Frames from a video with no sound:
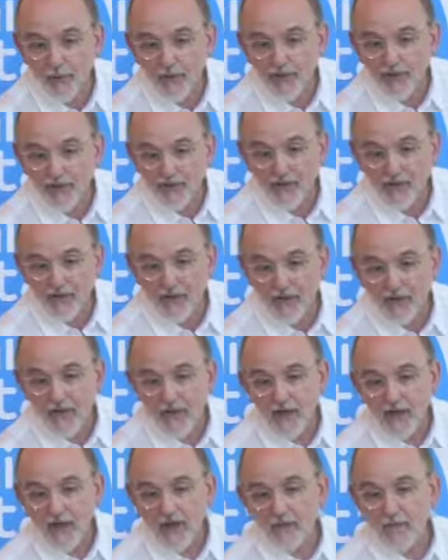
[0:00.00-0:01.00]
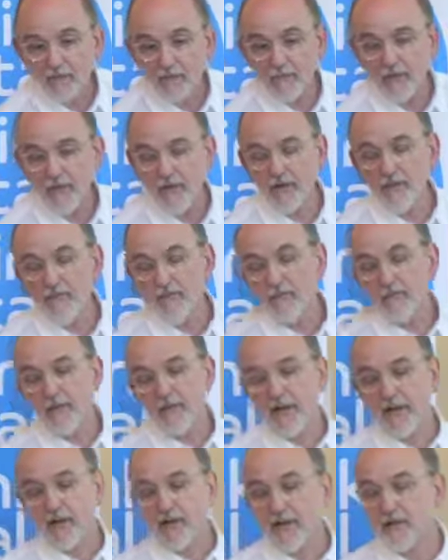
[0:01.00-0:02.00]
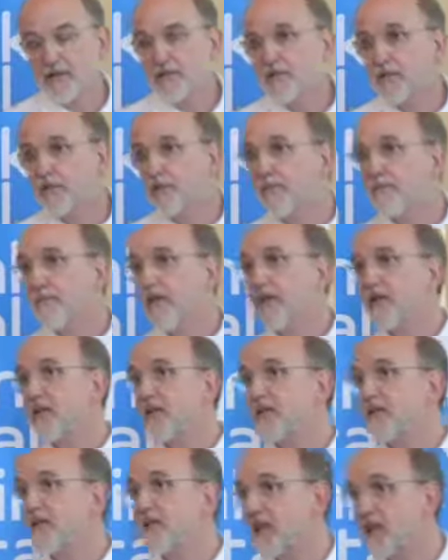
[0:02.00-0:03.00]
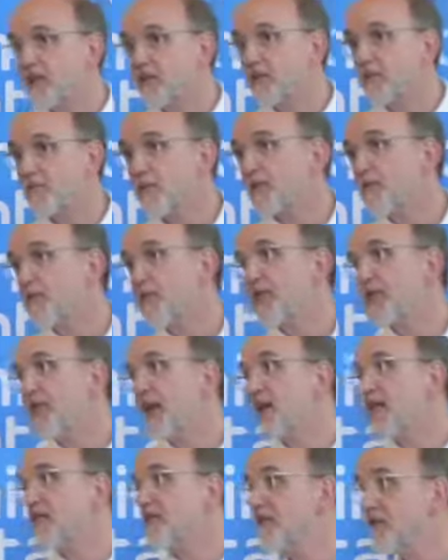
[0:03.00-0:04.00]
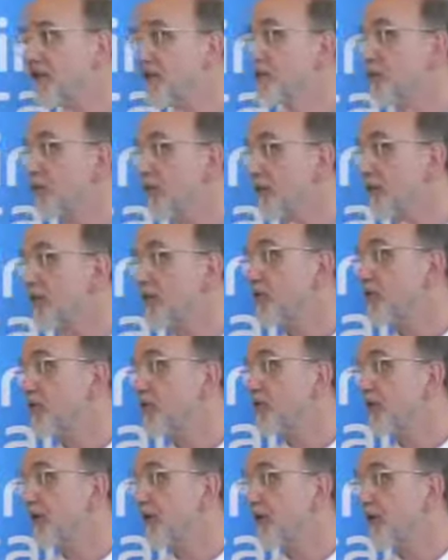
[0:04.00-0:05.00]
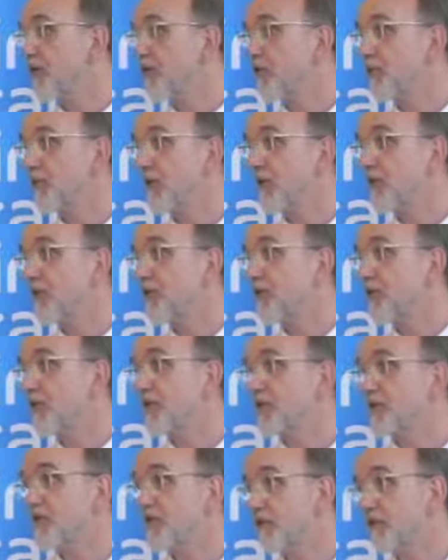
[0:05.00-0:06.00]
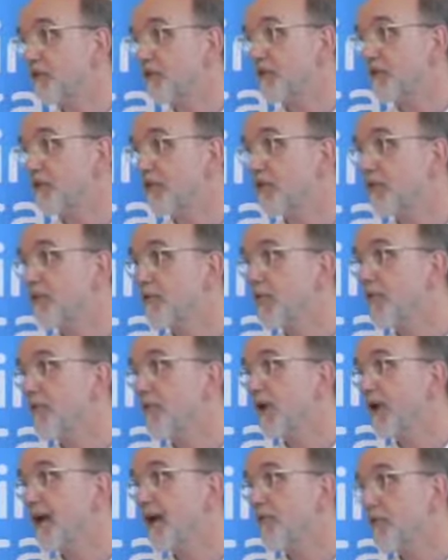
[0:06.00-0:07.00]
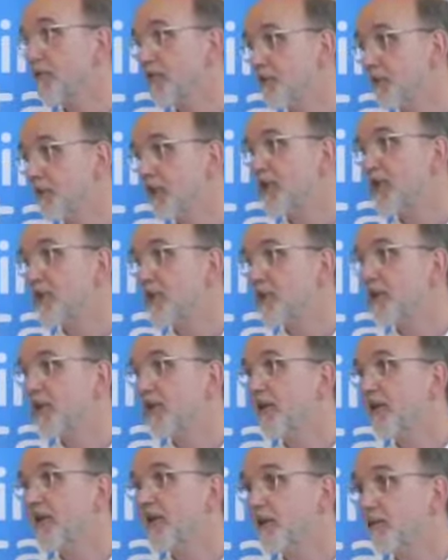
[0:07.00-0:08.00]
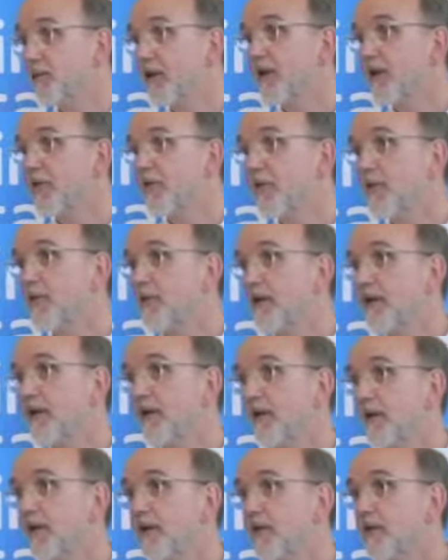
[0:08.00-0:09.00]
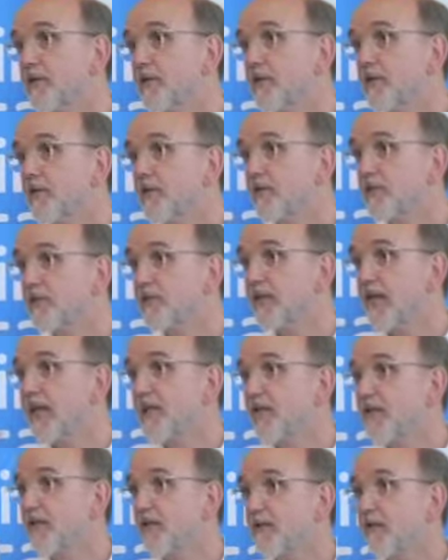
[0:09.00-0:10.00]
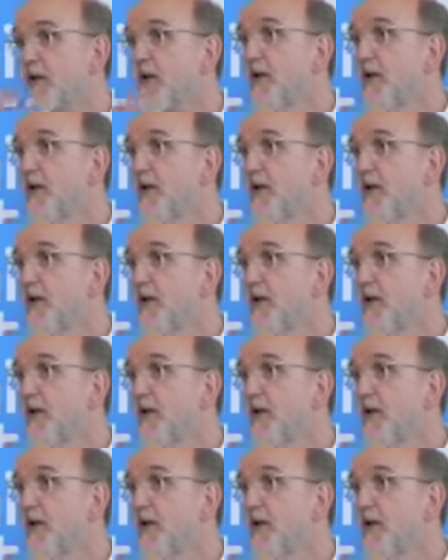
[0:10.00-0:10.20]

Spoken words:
point. And really sort of made a distinction between that and the usual notion of clinical recovery. There's some sort of overlap between it, clinical recovery being a sort of sense of